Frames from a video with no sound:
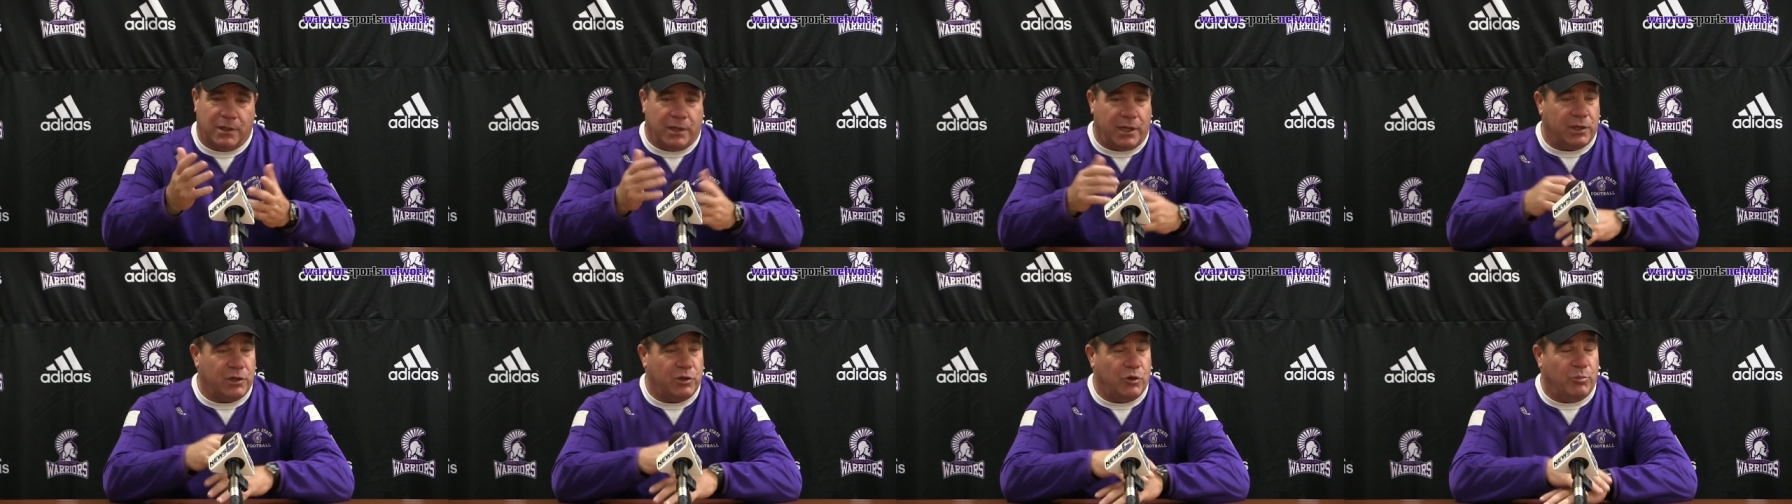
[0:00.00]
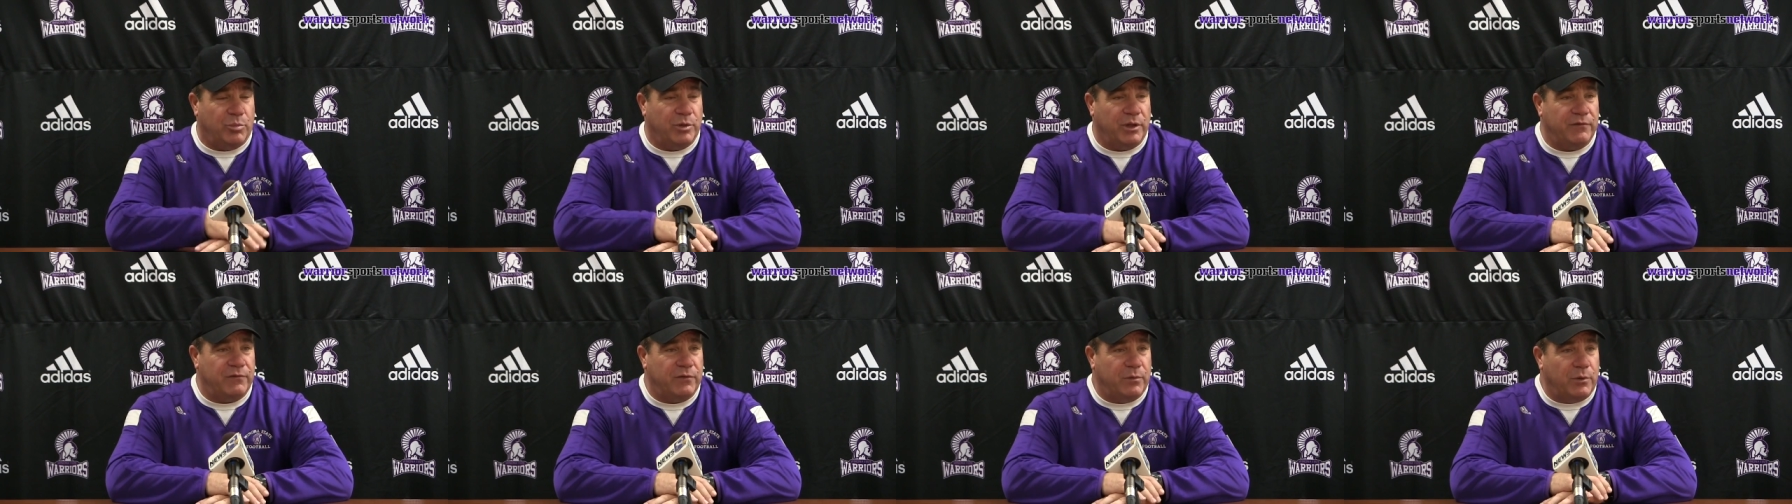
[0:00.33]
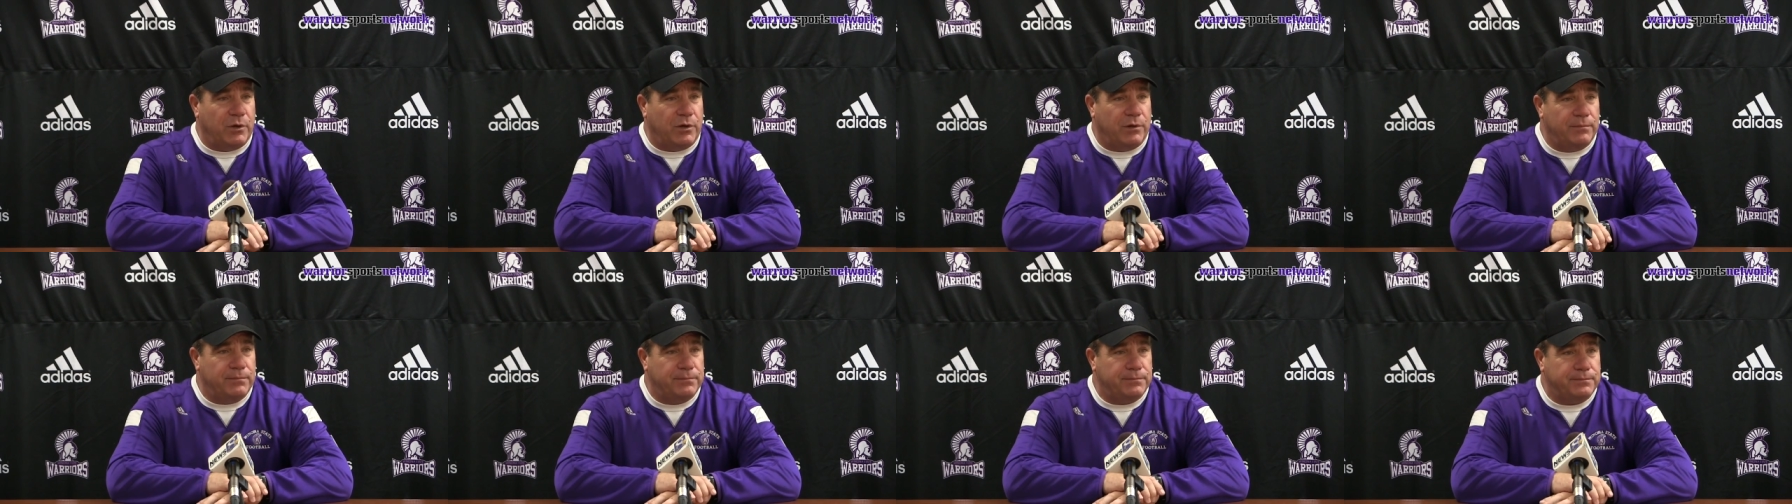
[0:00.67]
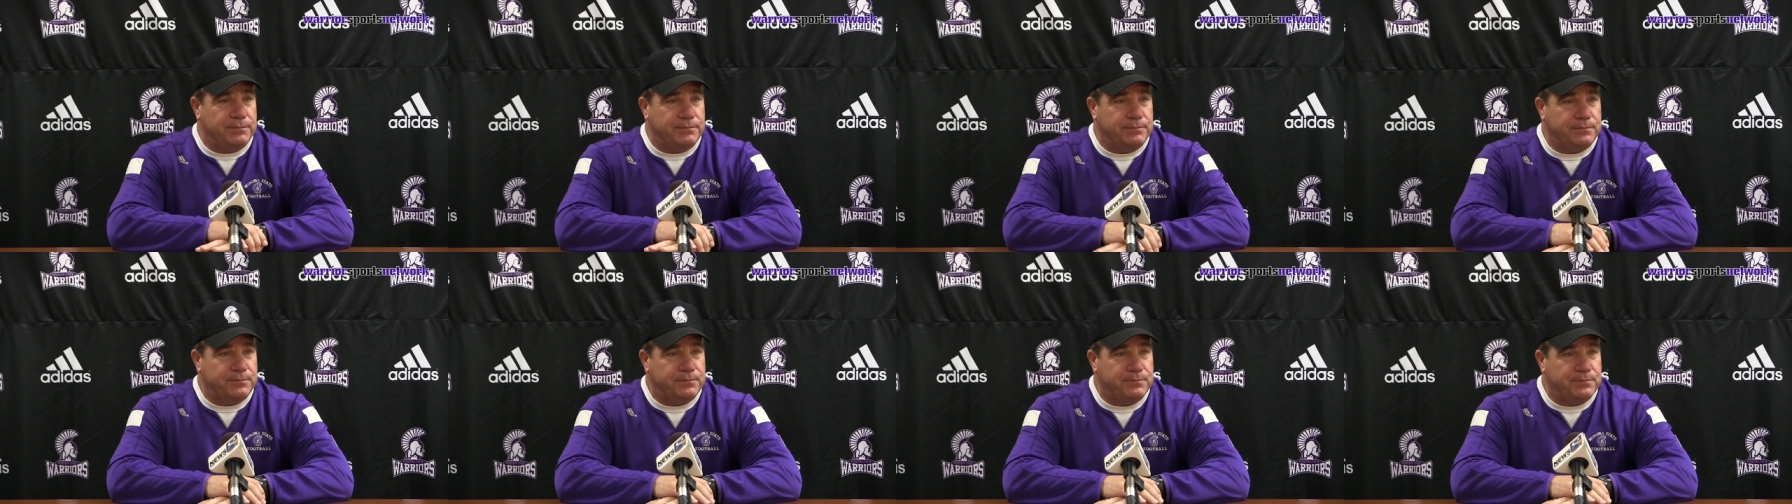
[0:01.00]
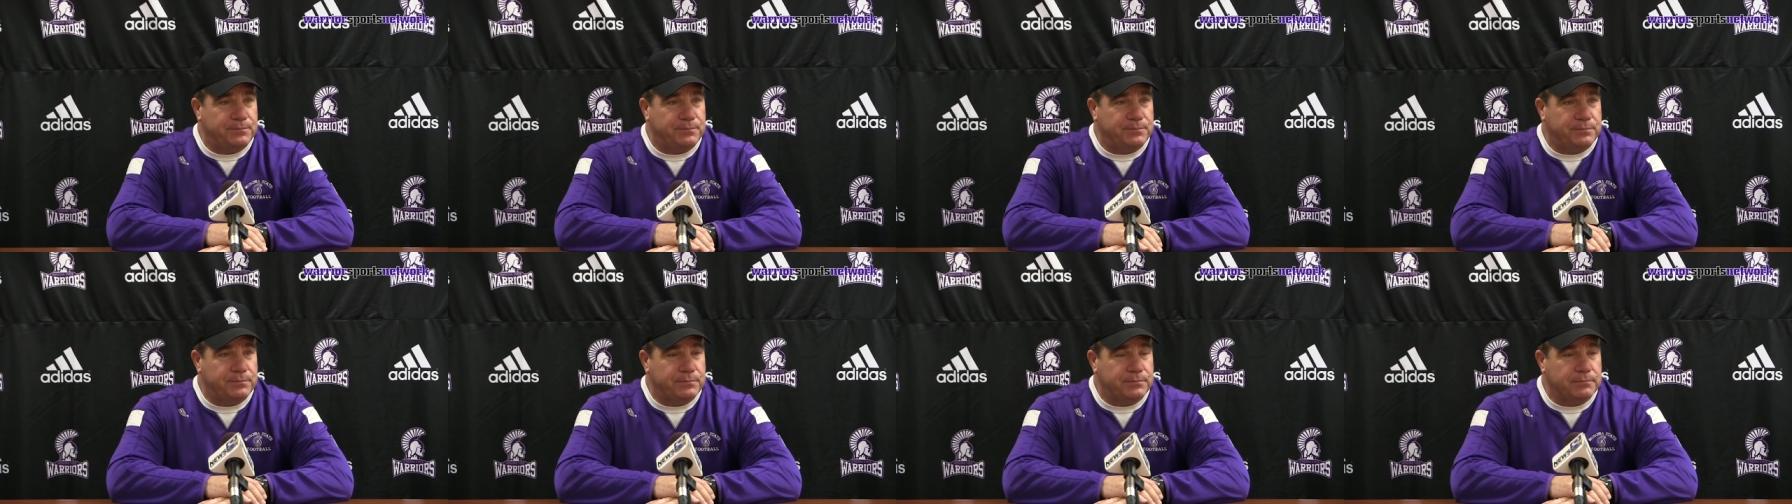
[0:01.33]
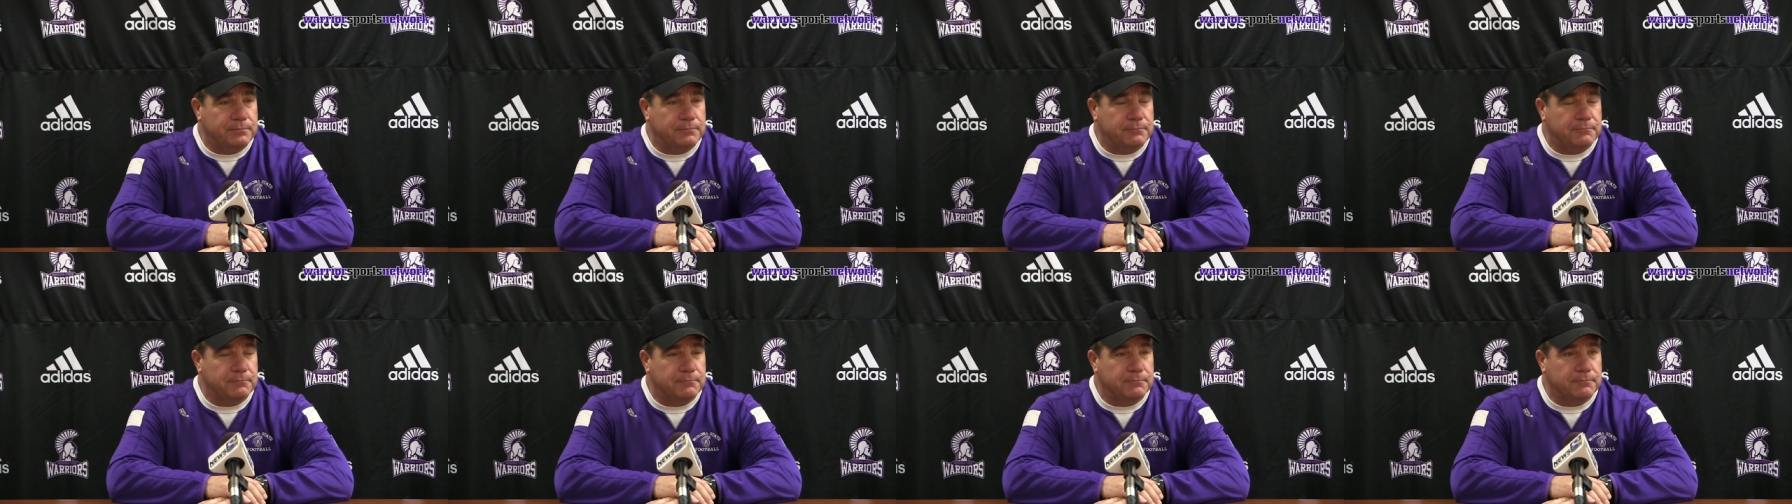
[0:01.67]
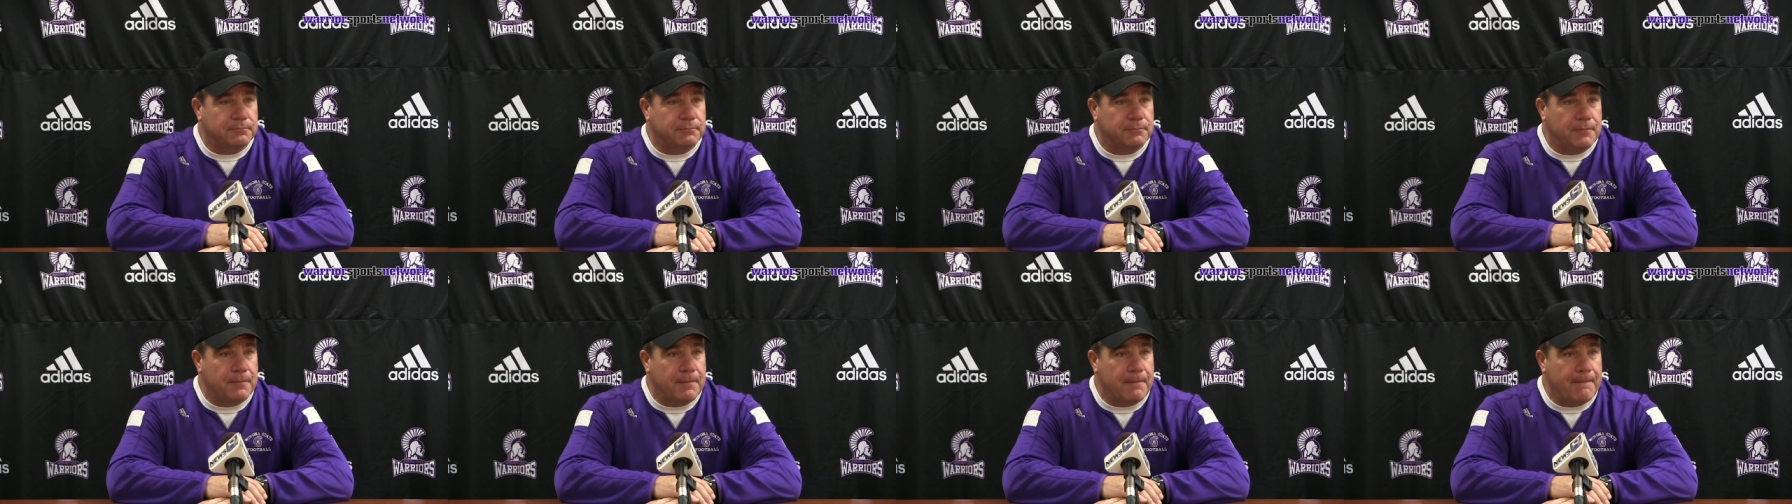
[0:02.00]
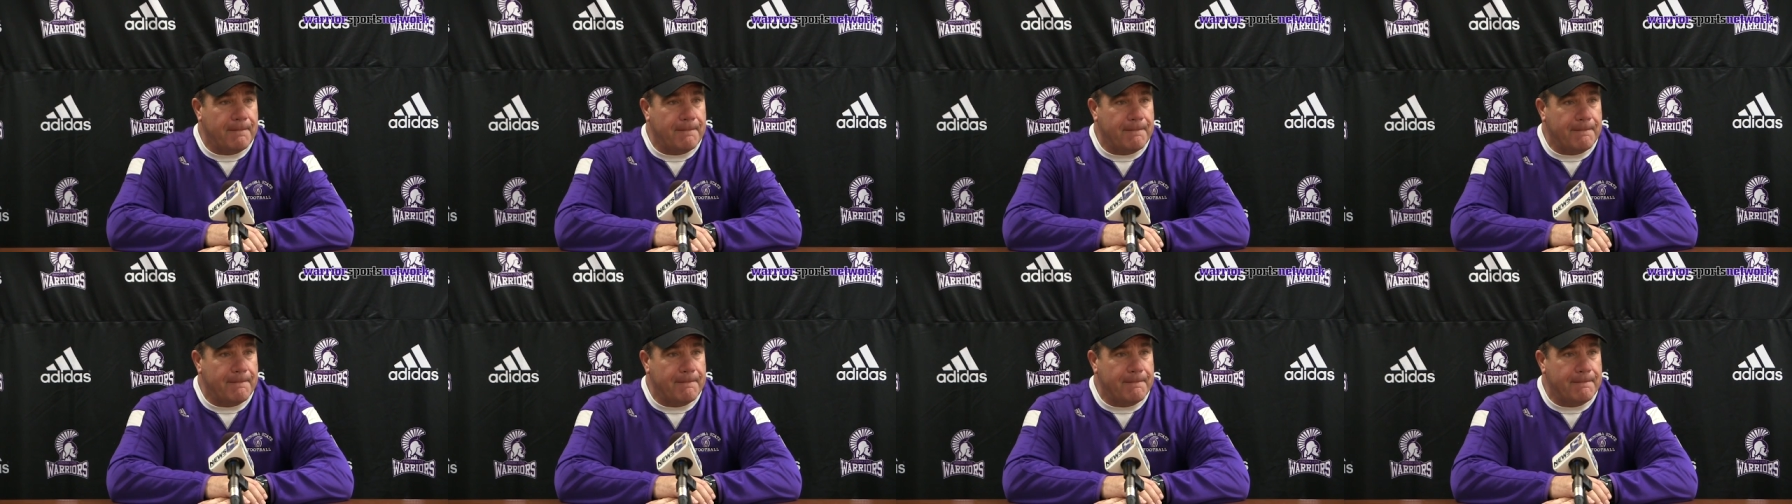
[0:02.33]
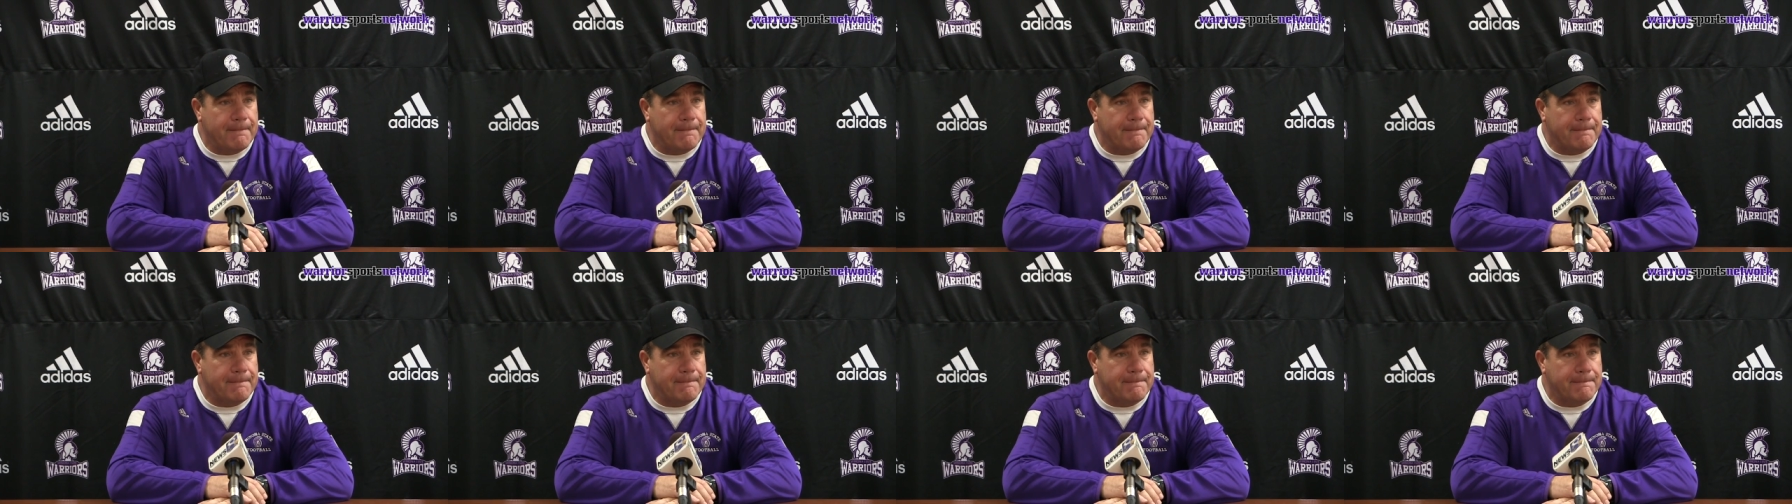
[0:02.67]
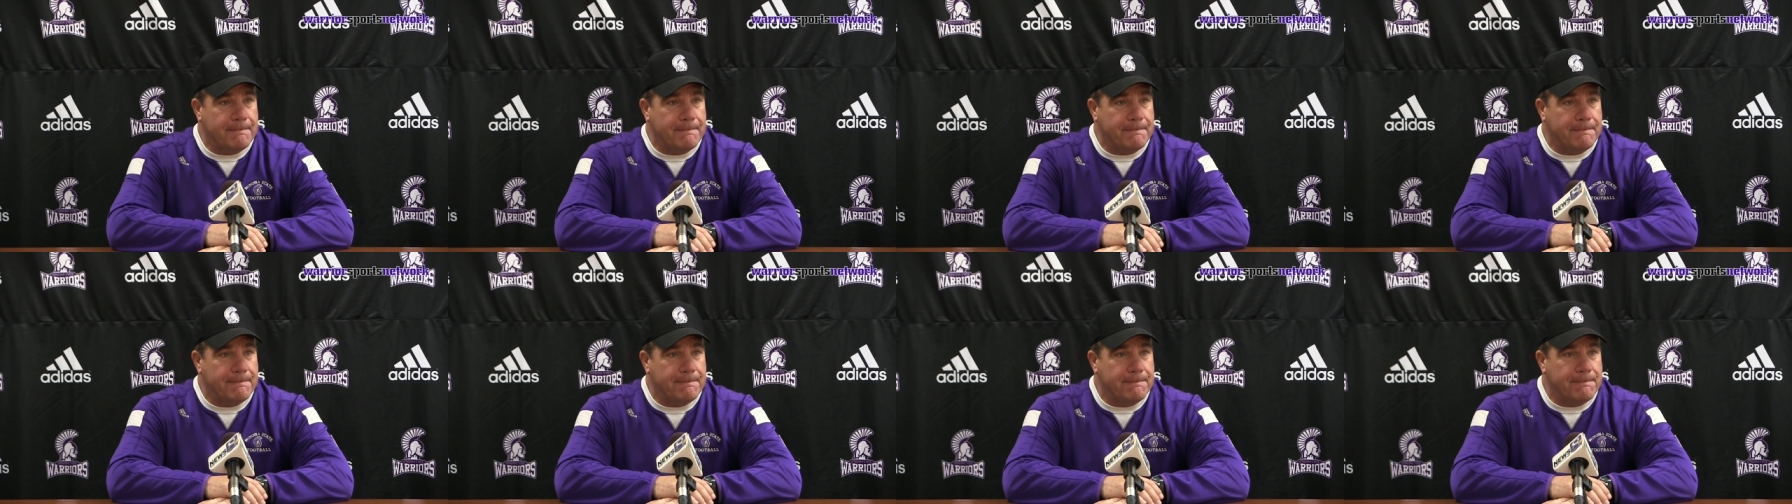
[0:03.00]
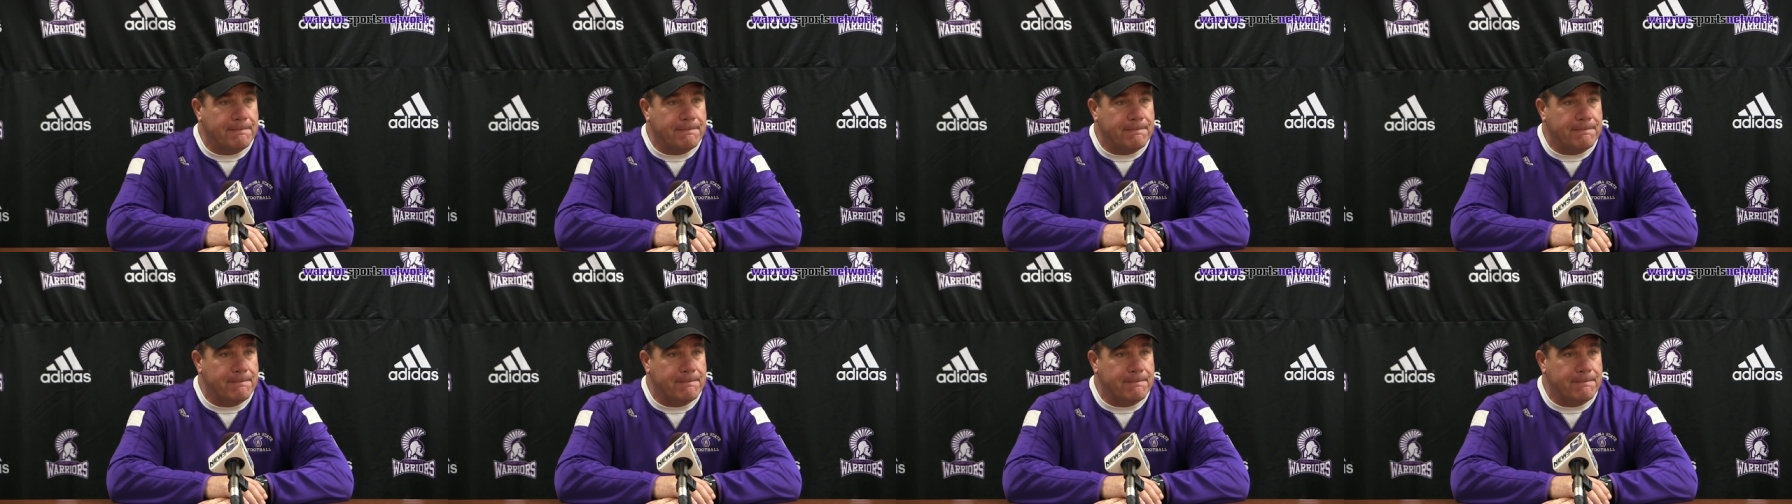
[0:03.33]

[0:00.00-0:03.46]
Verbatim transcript: and go play football. Um, I don't know if you want